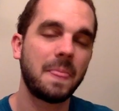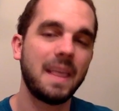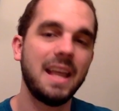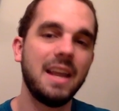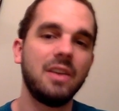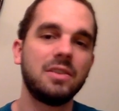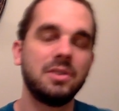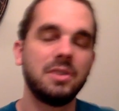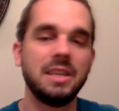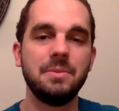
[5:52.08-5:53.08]
and it also
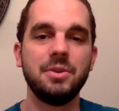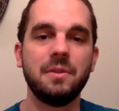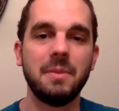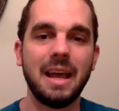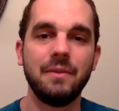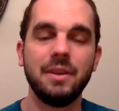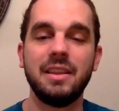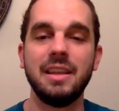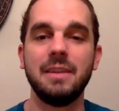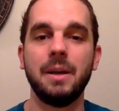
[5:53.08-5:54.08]
keeps you from having to
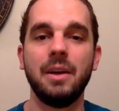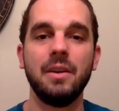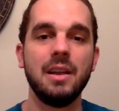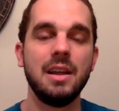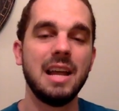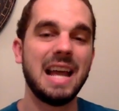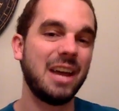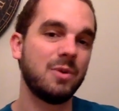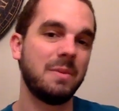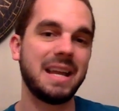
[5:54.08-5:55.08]
think about how
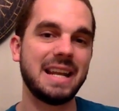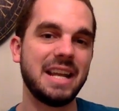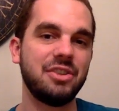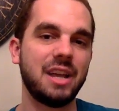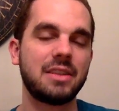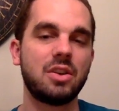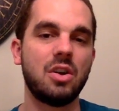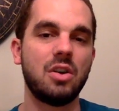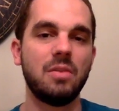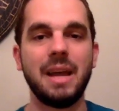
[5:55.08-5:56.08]
do I make an AJAX
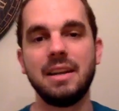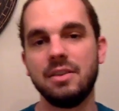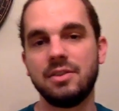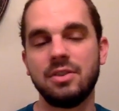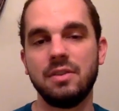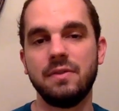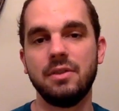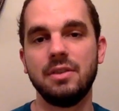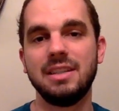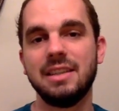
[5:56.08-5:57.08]
call back to the
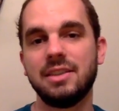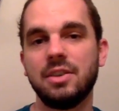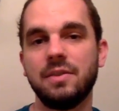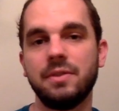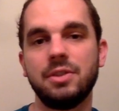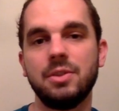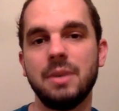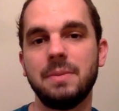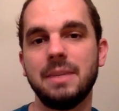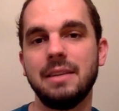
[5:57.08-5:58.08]
server to get the server to
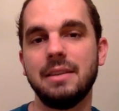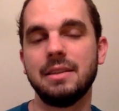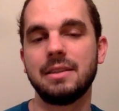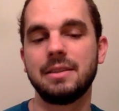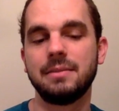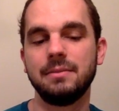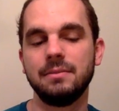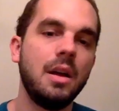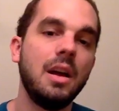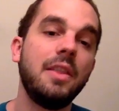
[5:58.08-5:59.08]
update this.
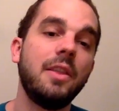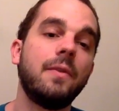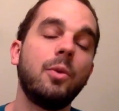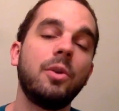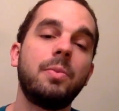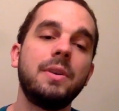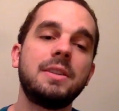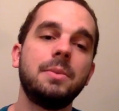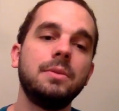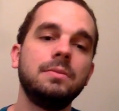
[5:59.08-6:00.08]
The fourth
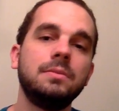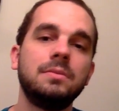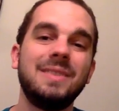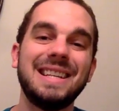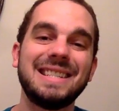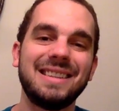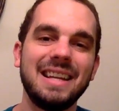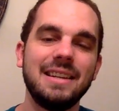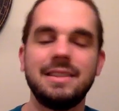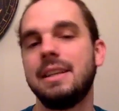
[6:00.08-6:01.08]
principle is
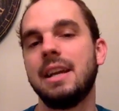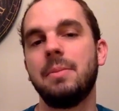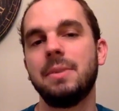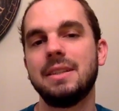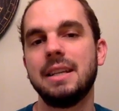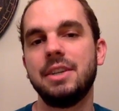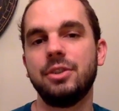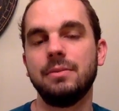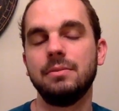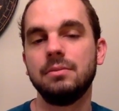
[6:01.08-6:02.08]
latency compensation.